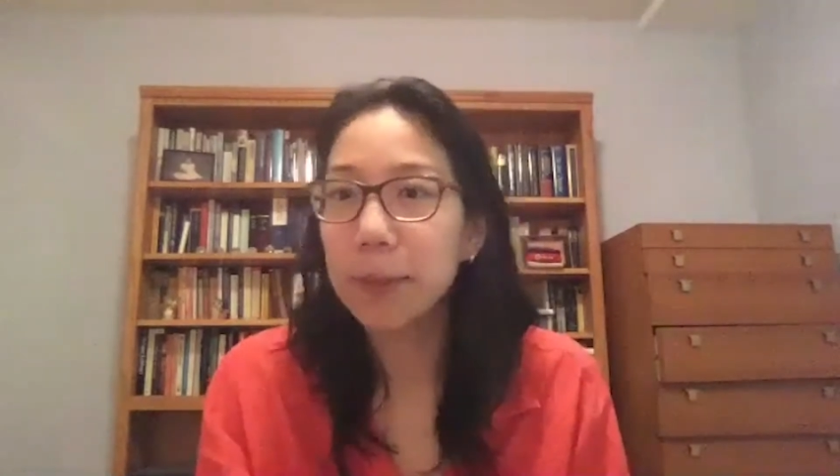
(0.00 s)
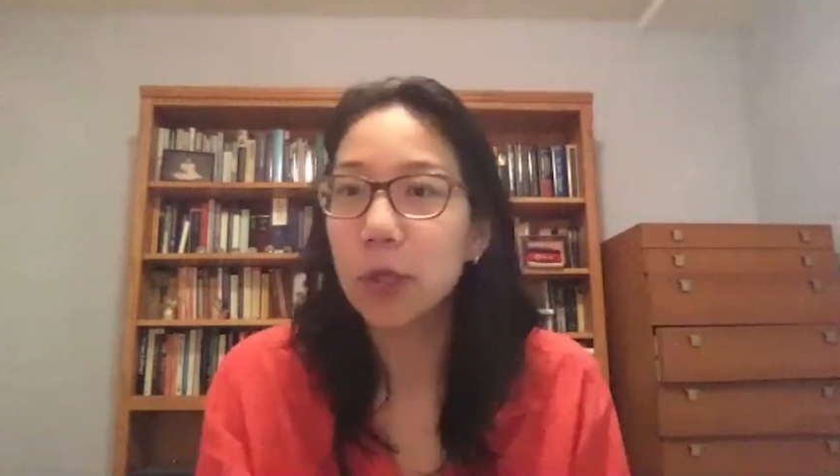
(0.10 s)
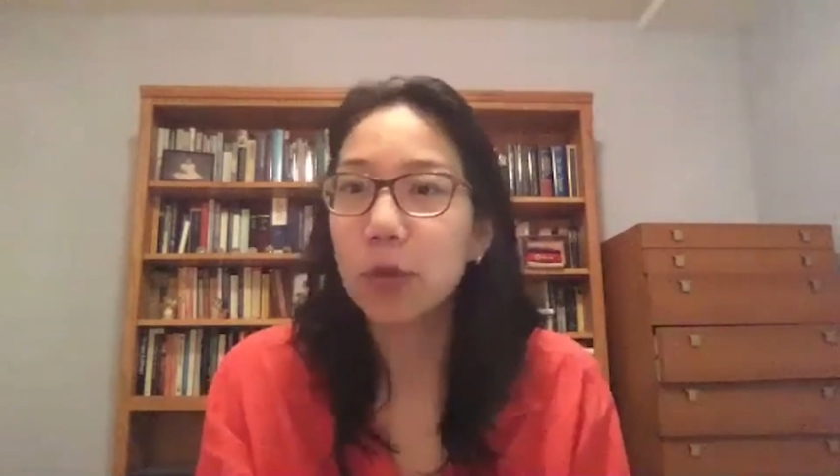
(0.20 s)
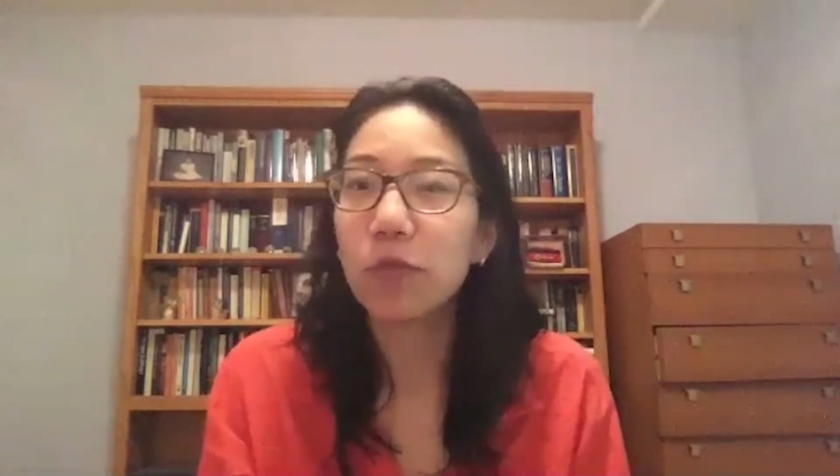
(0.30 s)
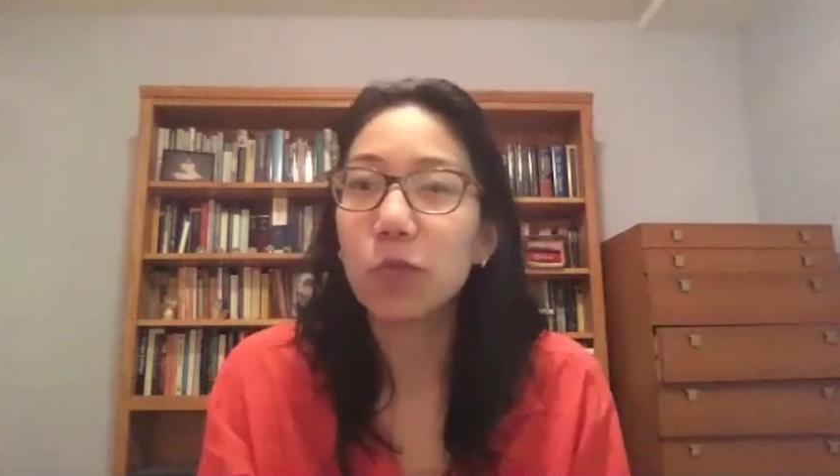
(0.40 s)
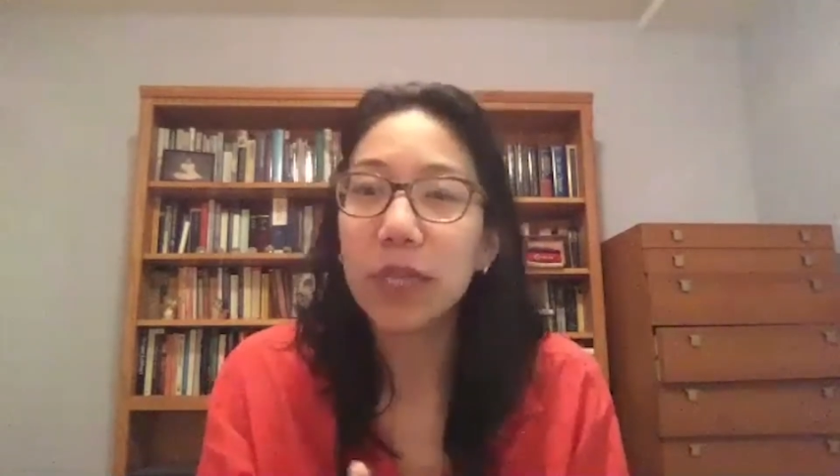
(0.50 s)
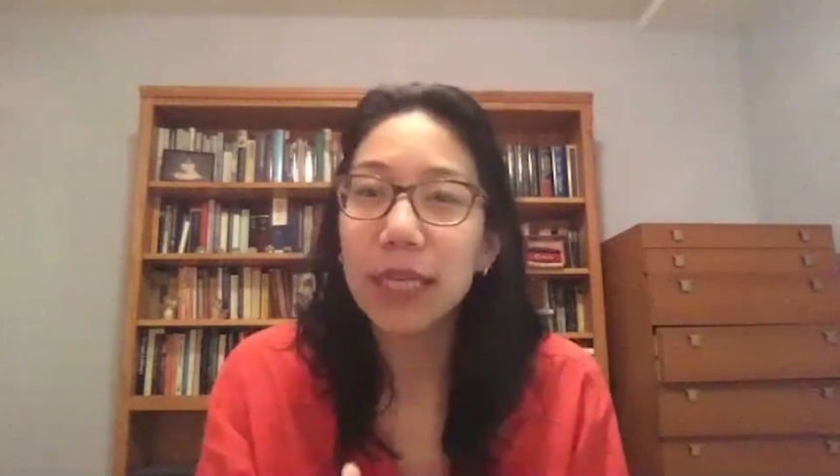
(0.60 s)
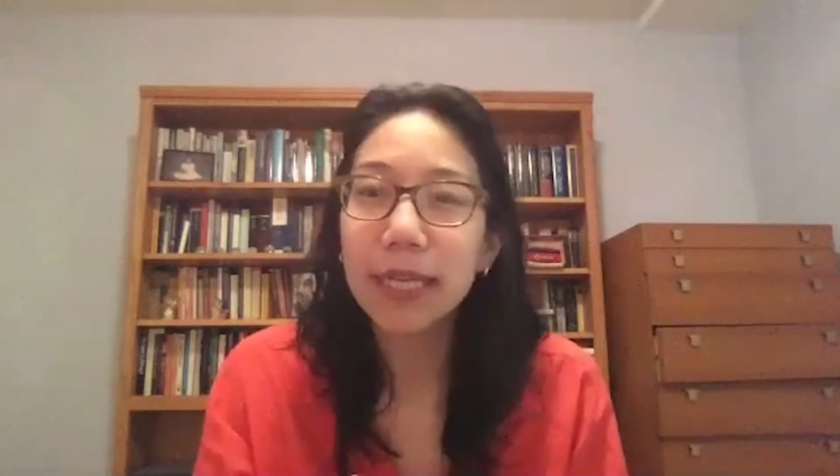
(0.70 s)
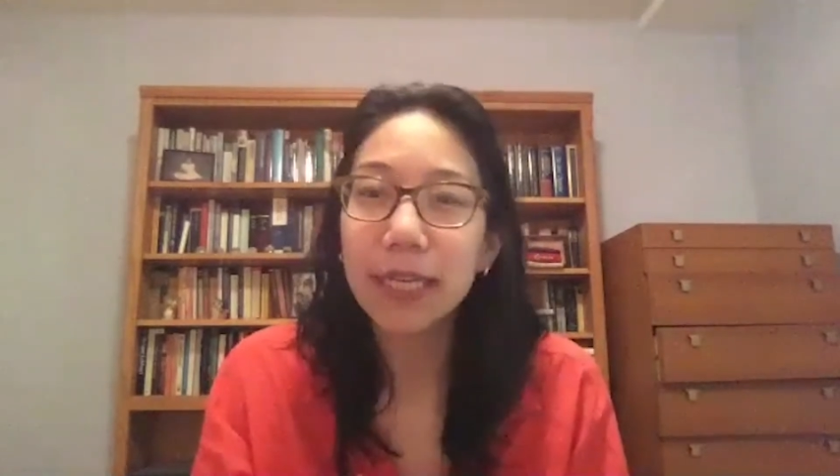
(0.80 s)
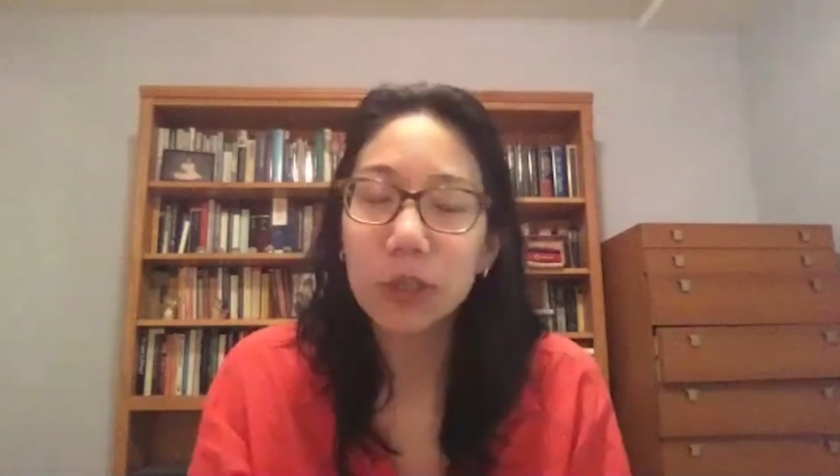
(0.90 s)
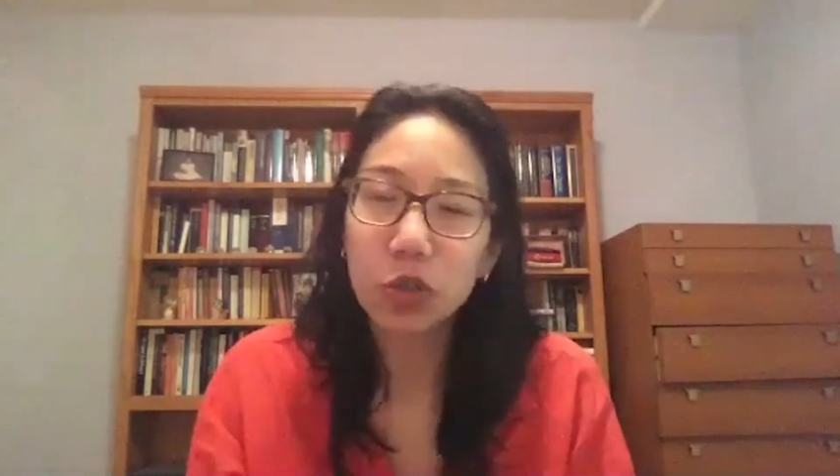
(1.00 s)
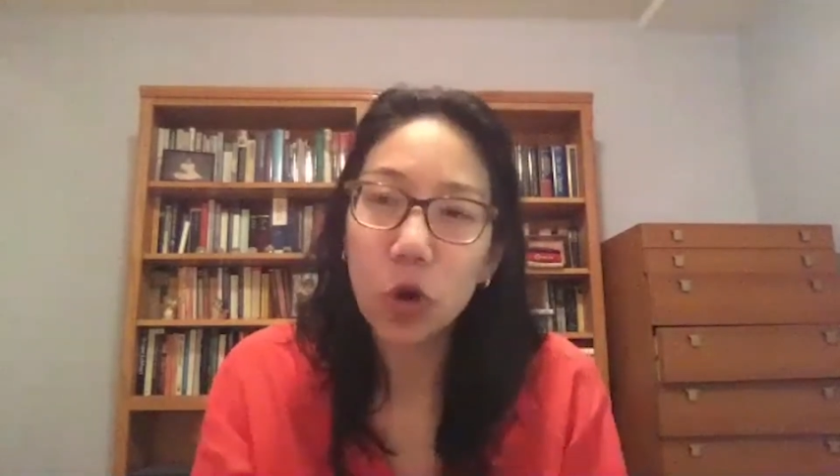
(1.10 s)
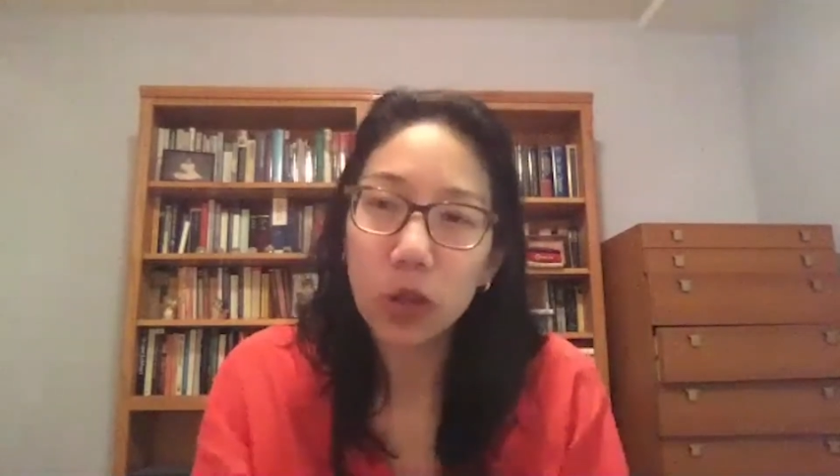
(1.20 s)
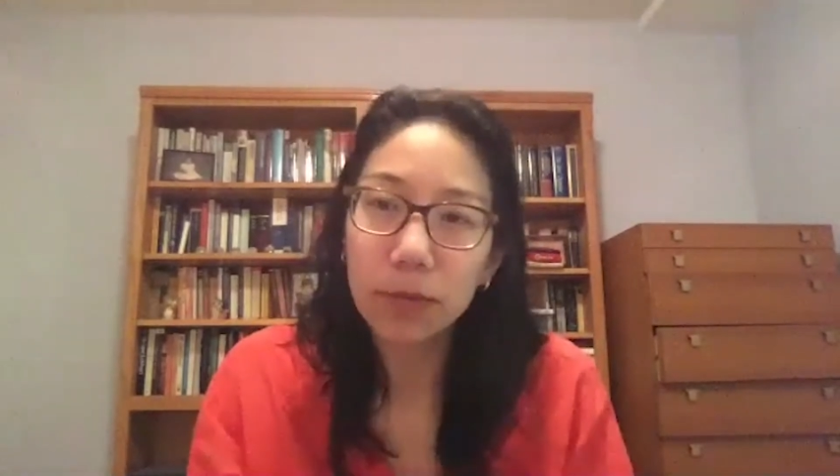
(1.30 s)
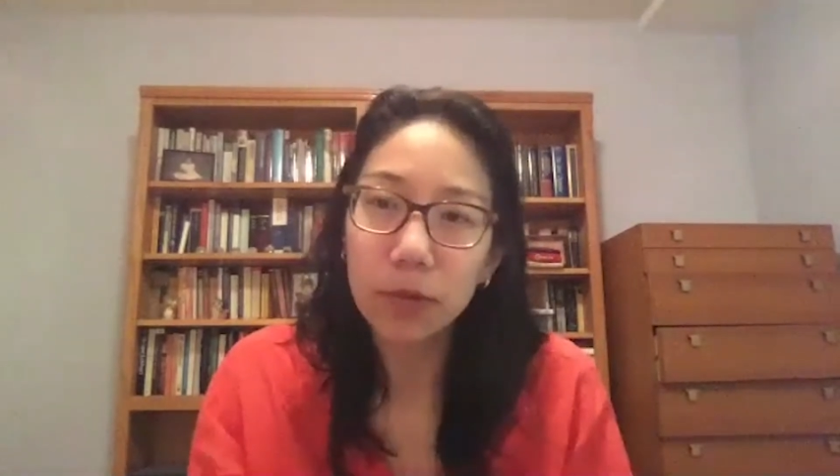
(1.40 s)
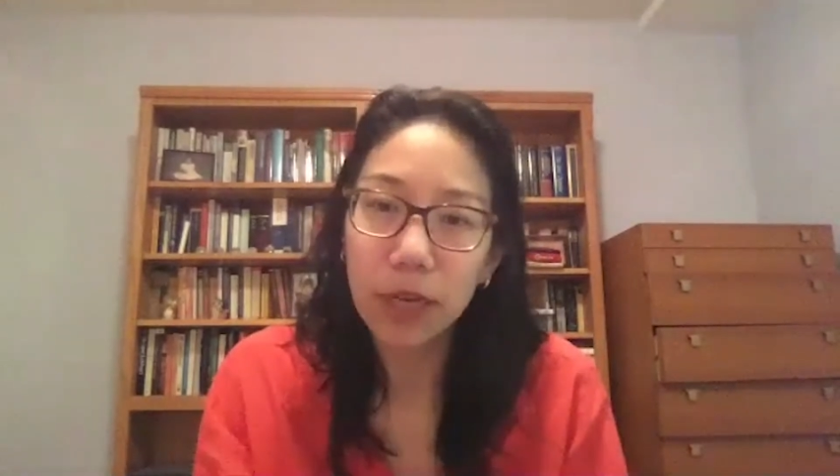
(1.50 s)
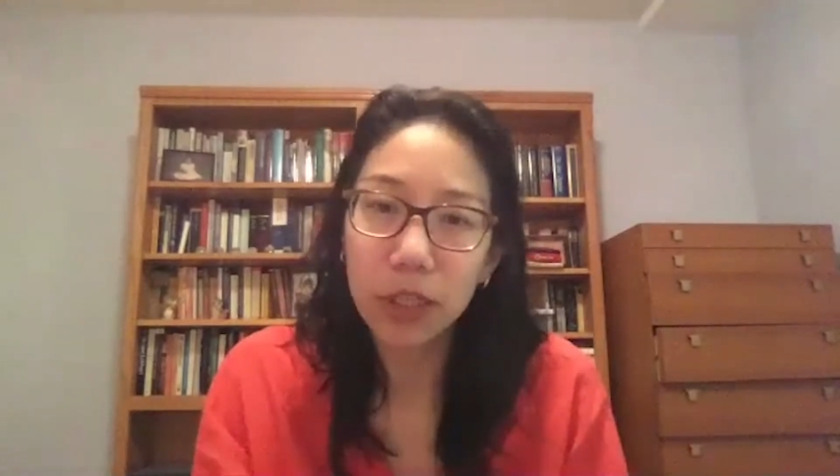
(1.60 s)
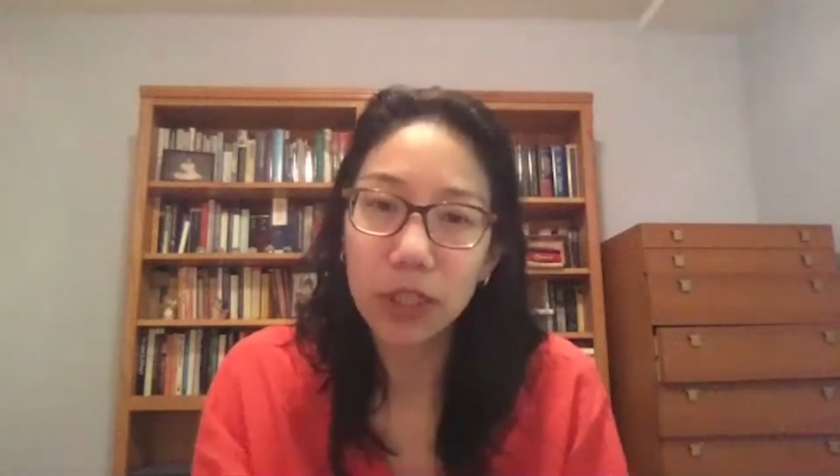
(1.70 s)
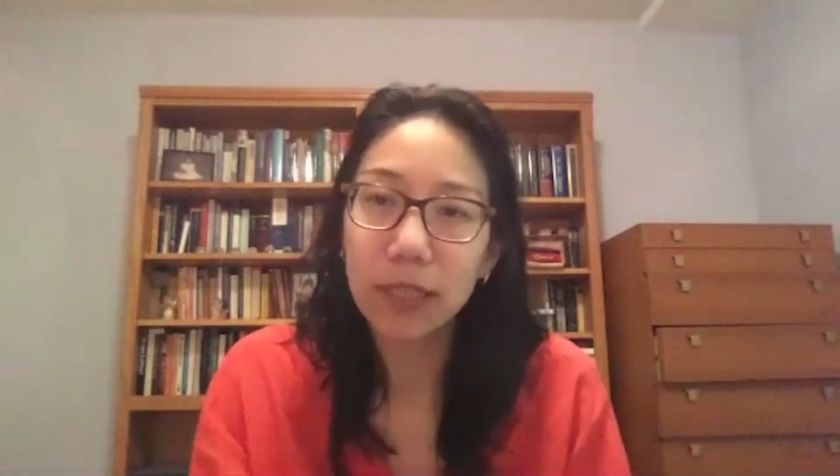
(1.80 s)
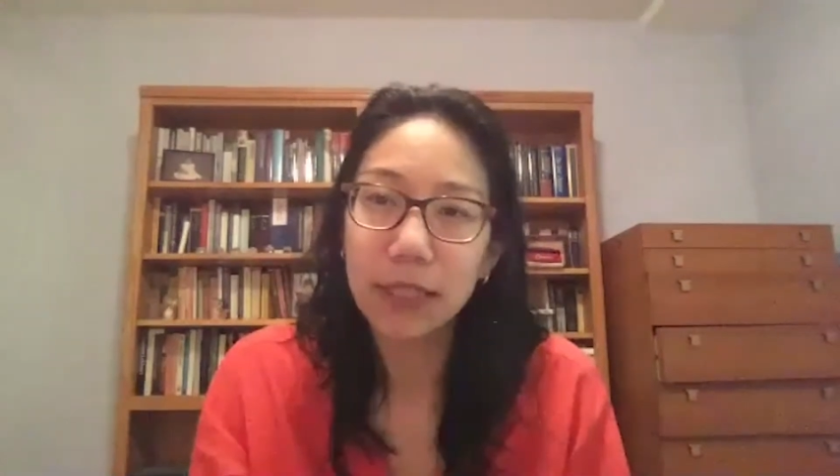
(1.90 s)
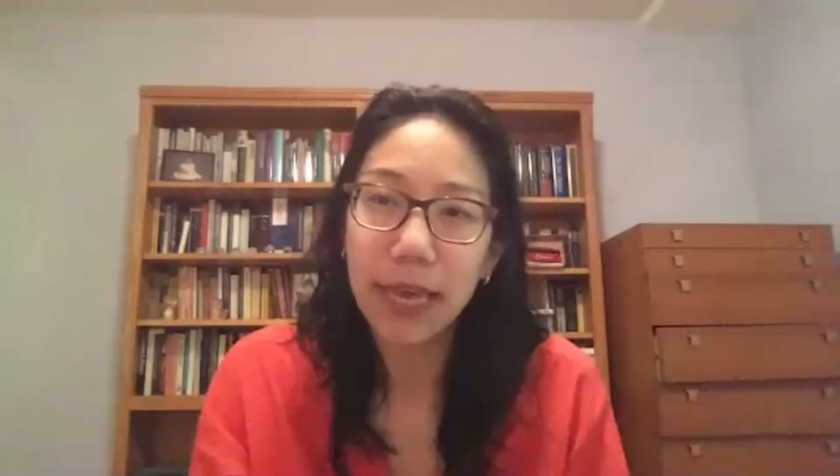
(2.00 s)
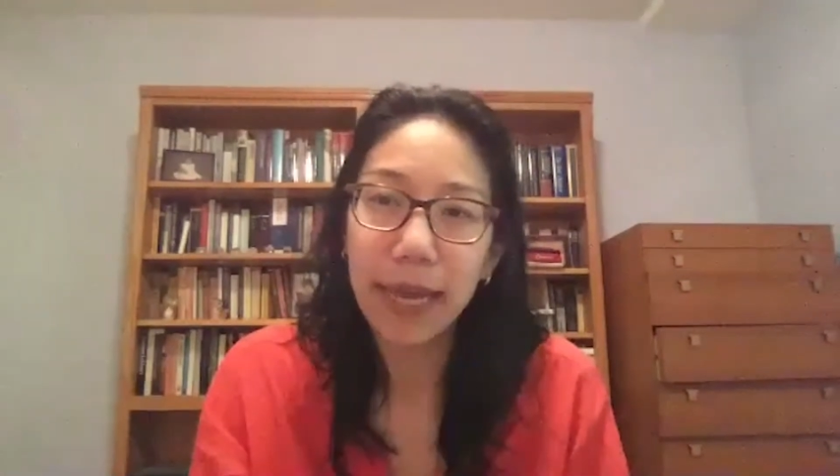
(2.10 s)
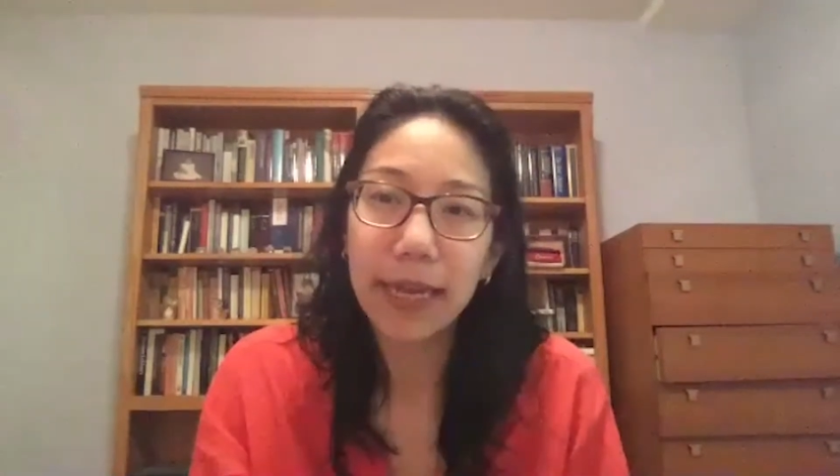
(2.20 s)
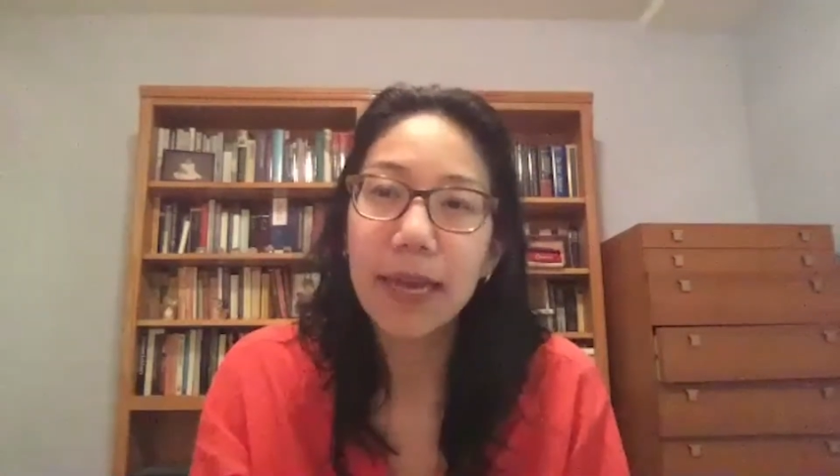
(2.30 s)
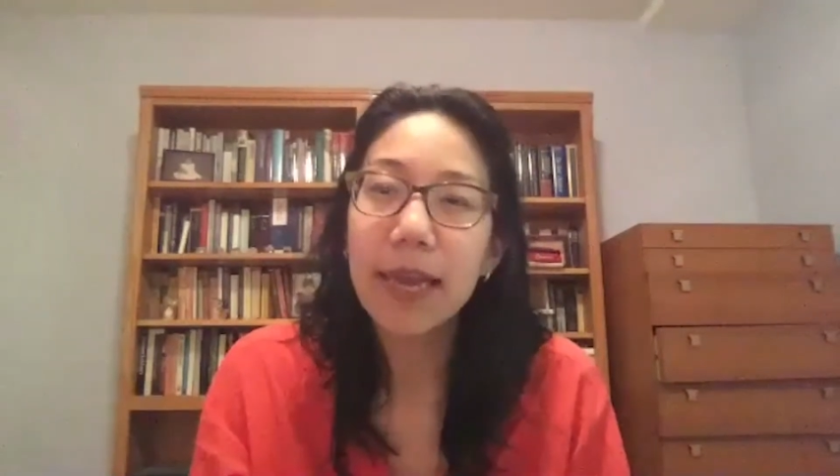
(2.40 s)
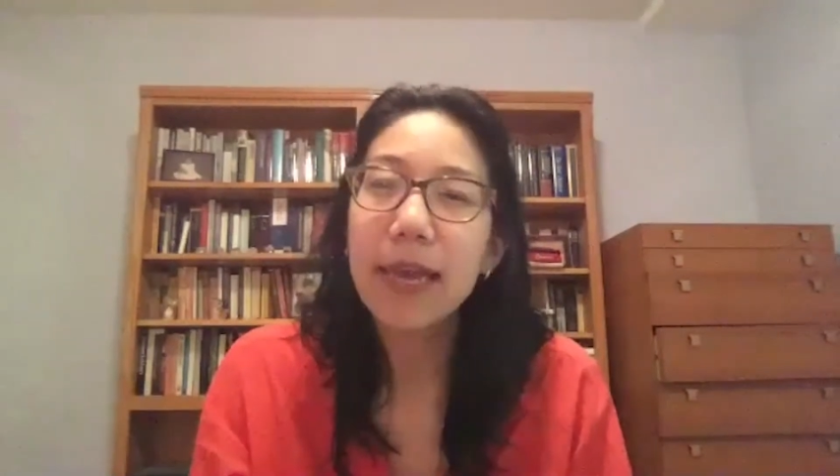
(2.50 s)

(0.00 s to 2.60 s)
So if we control immigration and say,